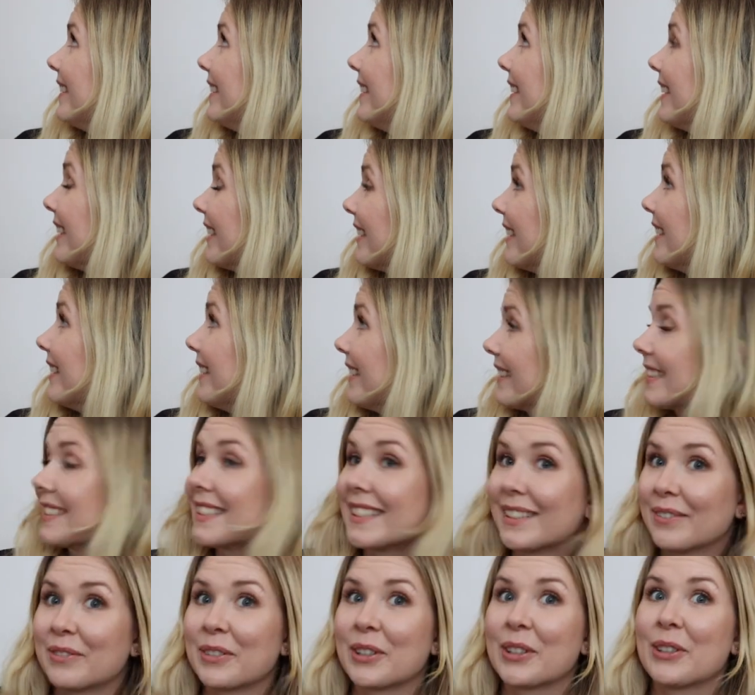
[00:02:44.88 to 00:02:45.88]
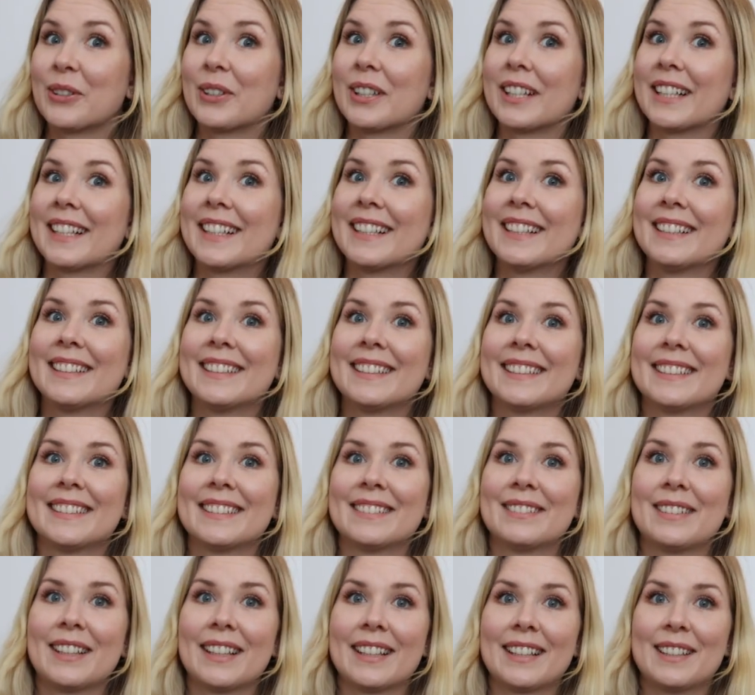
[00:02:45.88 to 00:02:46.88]
Oh, yes, I'm recording.
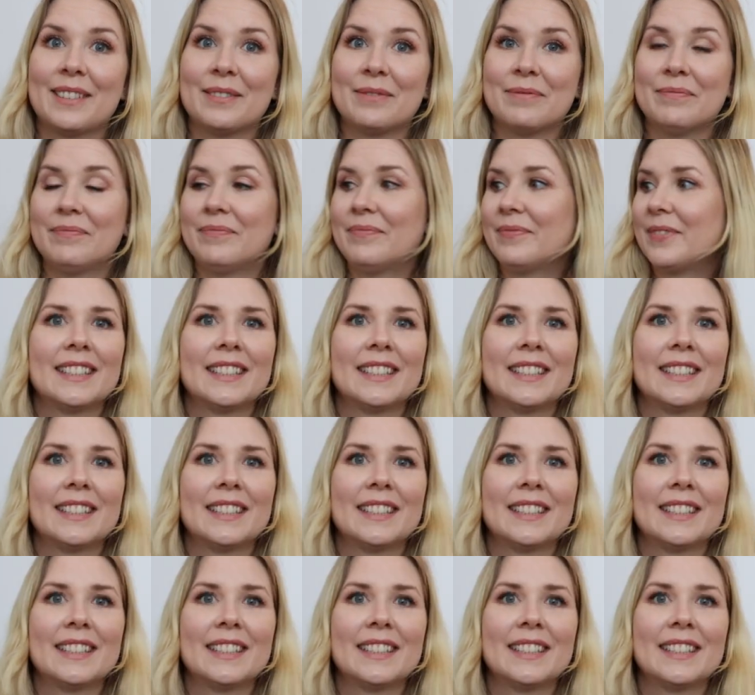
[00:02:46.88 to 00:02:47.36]
Welcome.